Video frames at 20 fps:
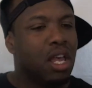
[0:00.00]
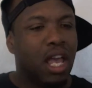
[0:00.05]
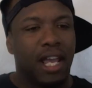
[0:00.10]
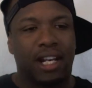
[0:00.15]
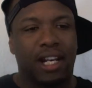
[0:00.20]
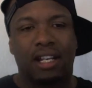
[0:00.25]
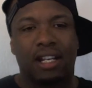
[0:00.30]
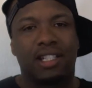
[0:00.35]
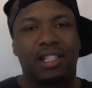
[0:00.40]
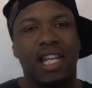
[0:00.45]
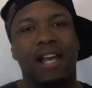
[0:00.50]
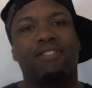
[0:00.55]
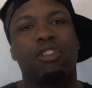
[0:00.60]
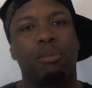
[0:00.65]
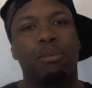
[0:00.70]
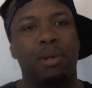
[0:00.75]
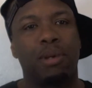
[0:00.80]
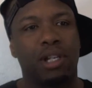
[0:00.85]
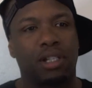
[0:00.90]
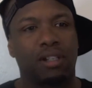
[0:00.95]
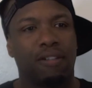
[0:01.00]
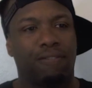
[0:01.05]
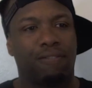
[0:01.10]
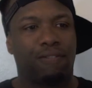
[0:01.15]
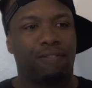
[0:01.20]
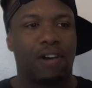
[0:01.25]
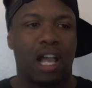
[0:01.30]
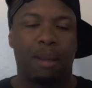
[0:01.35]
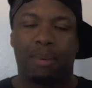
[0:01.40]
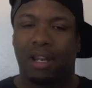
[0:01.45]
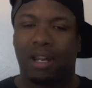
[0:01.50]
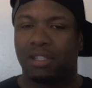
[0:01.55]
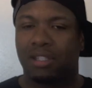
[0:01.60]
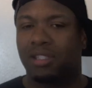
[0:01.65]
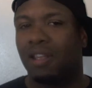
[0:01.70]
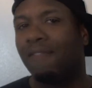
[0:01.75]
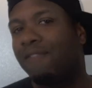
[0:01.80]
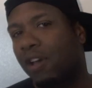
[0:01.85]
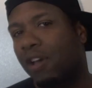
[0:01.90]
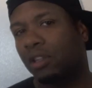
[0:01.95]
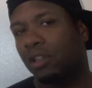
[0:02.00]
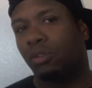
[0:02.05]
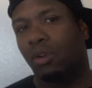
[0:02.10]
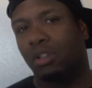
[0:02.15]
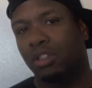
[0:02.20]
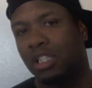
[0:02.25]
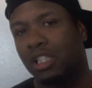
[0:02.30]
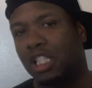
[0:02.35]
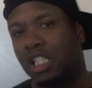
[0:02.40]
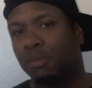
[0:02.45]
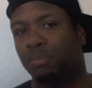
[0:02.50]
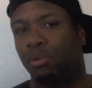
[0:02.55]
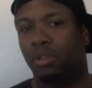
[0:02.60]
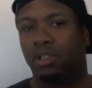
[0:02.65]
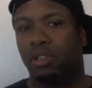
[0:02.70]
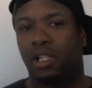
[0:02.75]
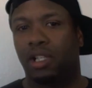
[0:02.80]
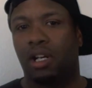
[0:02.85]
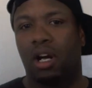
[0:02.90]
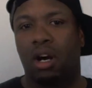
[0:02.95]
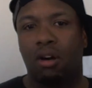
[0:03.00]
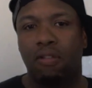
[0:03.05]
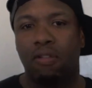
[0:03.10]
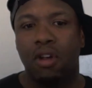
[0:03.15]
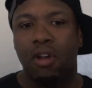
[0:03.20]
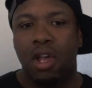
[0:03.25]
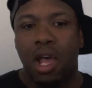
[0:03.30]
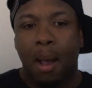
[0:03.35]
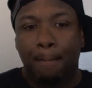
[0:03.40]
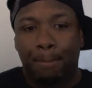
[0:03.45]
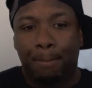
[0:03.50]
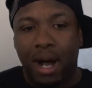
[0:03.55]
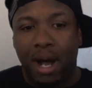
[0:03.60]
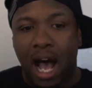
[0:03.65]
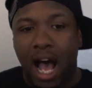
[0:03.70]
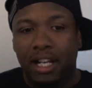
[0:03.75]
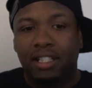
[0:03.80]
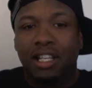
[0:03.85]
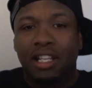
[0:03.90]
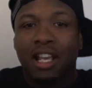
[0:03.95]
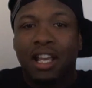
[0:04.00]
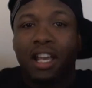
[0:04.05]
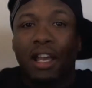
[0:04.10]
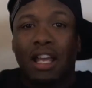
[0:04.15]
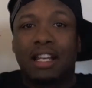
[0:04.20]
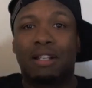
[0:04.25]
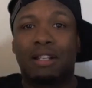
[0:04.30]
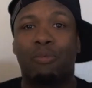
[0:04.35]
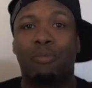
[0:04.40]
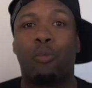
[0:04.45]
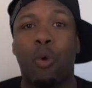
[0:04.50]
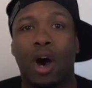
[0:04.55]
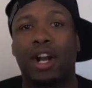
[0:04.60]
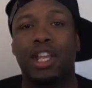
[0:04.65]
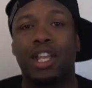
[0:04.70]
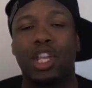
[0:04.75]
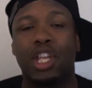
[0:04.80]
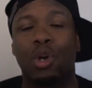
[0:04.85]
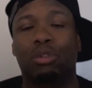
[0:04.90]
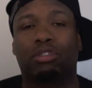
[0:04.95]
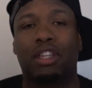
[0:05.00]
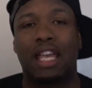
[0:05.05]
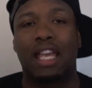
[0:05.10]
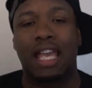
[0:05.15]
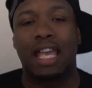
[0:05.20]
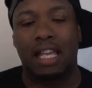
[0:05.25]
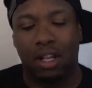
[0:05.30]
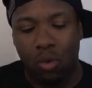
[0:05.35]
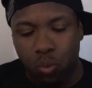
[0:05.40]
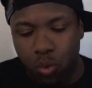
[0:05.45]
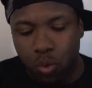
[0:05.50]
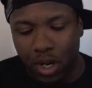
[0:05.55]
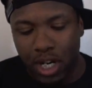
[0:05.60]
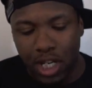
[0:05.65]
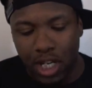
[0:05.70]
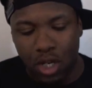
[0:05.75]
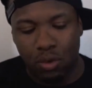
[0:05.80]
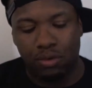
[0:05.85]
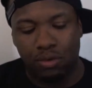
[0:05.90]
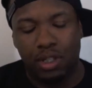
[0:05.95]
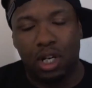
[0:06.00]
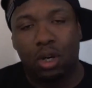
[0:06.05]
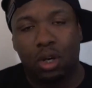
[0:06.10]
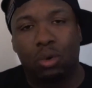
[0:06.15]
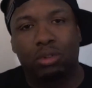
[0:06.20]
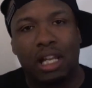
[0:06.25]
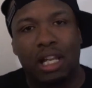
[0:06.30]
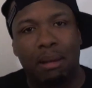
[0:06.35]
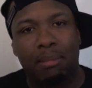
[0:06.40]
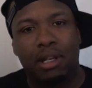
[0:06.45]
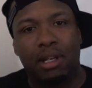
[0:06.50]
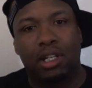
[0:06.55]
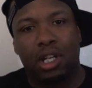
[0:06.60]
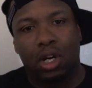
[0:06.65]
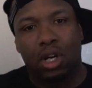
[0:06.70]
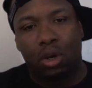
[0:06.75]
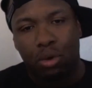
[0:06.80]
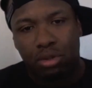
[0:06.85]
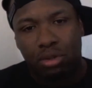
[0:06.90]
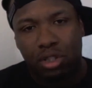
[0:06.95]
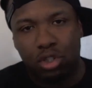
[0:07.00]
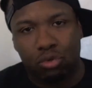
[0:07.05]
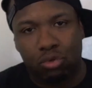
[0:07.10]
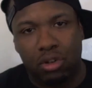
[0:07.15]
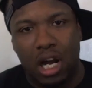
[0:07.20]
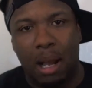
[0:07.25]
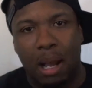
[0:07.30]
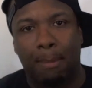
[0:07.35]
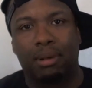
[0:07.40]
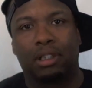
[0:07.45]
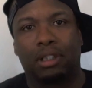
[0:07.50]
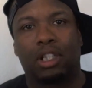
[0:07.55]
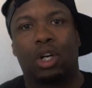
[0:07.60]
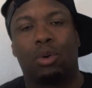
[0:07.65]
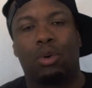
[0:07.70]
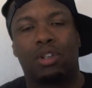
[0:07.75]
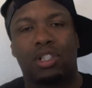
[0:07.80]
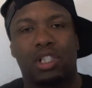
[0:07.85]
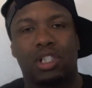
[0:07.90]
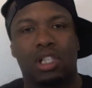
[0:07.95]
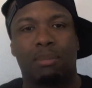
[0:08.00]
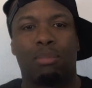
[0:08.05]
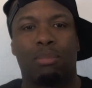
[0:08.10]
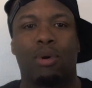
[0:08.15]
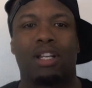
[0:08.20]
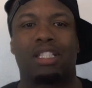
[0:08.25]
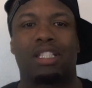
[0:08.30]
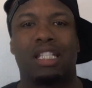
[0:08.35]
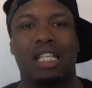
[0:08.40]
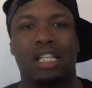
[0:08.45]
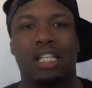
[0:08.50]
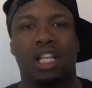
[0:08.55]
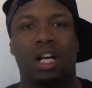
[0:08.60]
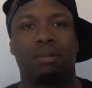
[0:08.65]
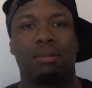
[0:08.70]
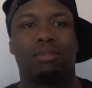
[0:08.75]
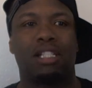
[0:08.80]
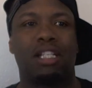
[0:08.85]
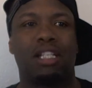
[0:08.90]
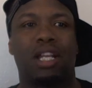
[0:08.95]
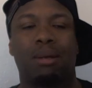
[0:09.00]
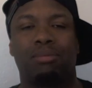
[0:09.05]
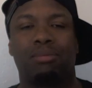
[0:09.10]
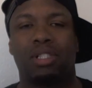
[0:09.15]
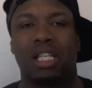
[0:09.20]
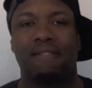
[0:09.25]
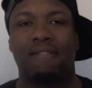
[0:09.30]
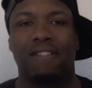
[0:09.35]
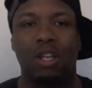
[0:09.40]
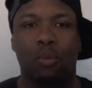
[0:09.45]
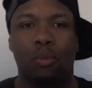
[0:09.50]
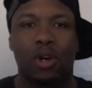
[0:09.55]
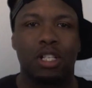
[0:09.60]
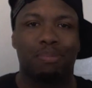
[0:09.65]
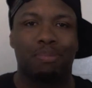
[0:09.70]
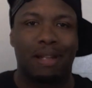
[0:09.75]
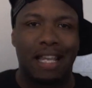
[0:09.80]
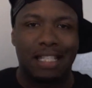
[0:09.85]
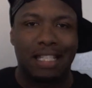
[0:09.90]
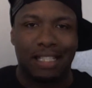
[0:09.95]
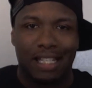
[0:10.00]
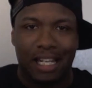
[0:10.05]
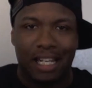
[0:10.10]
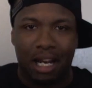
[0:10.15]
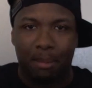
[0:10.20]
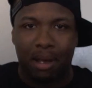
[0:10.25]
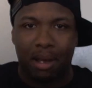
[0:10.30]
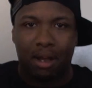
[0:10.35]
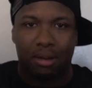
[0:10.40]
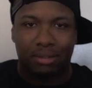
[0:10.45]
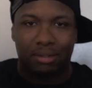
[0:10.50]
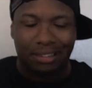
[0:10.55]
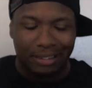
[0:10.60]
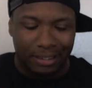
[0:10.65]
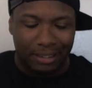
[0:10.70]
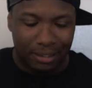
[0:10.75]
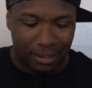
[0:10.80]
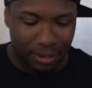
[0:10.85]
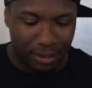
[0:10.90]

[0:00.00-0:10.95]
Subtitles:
It'll definitely be a good fight, but I see Victor Ortiz pulling it off. But what do you think? What do you know? Let me know. Subscribe below. This is your boy TDubTV. What's blazing, and I'm out.